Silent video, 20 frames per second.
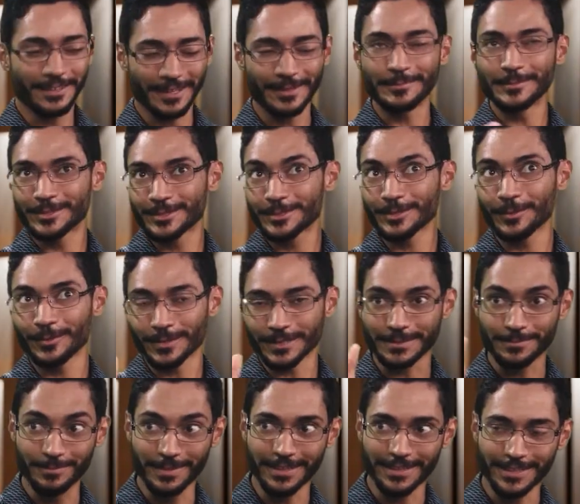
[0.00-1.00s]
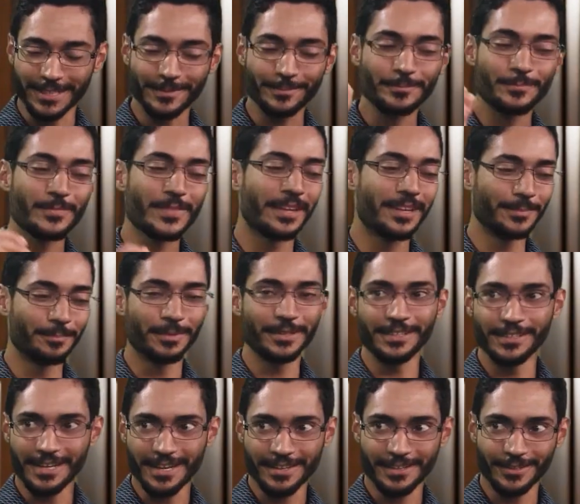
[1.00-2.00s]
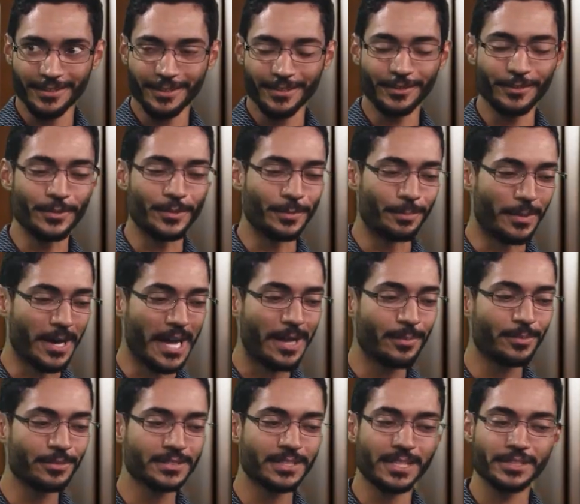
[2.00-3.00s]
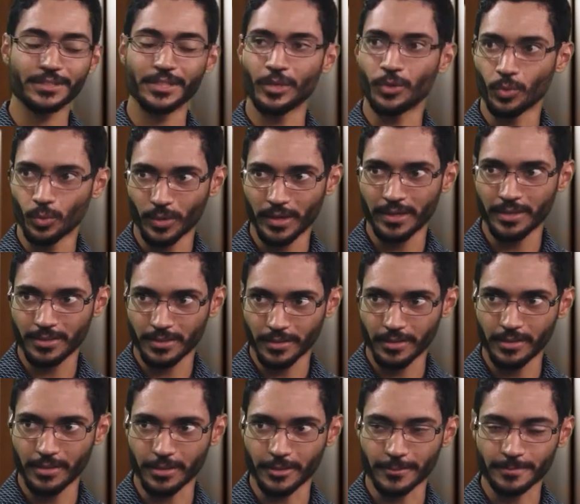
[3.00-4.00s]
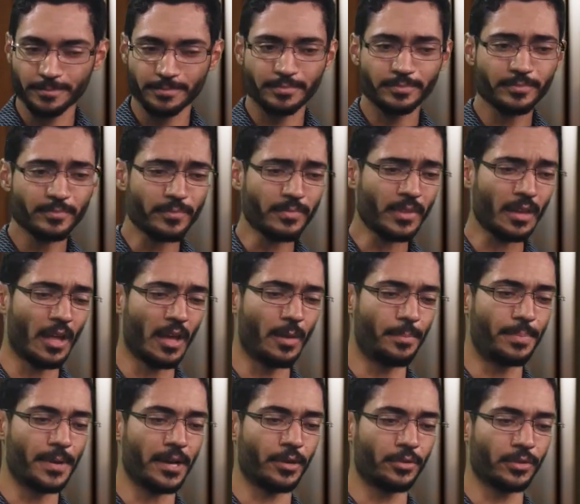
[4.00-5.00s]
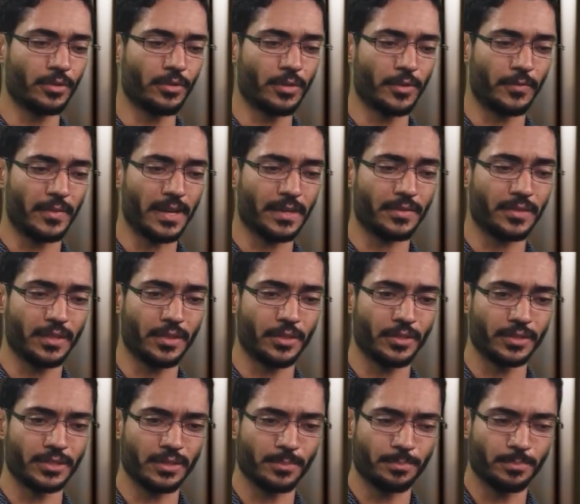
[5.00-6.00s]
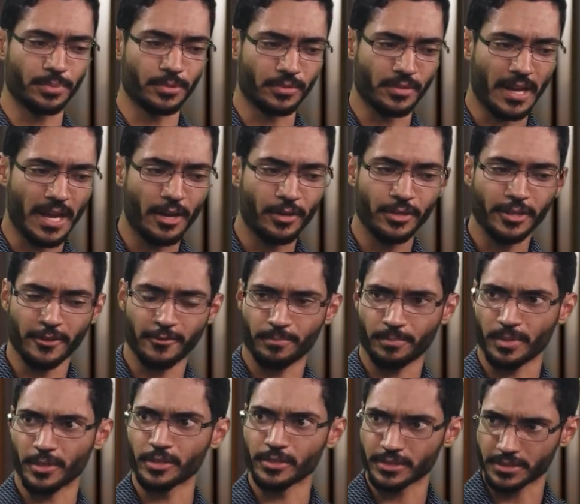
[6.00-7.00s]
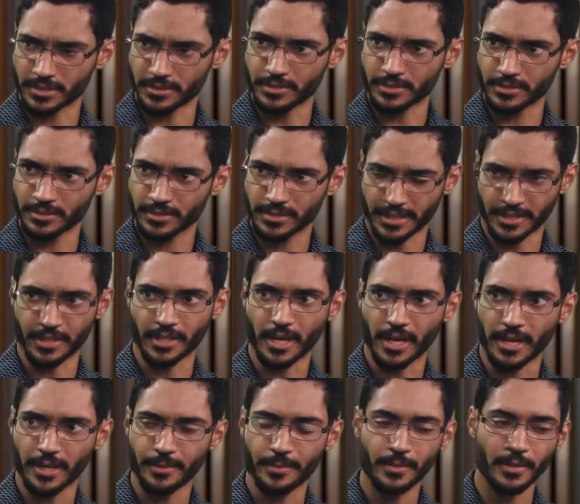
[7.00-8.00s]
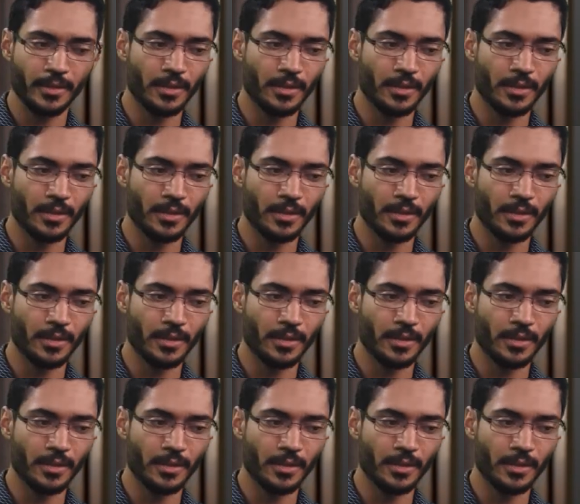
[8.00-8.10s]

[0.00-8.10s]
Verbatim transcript: I'm sure it's made up, but yeah. not at all. The Bible is actually quite clear about the fact that there's a plurality of persons in God.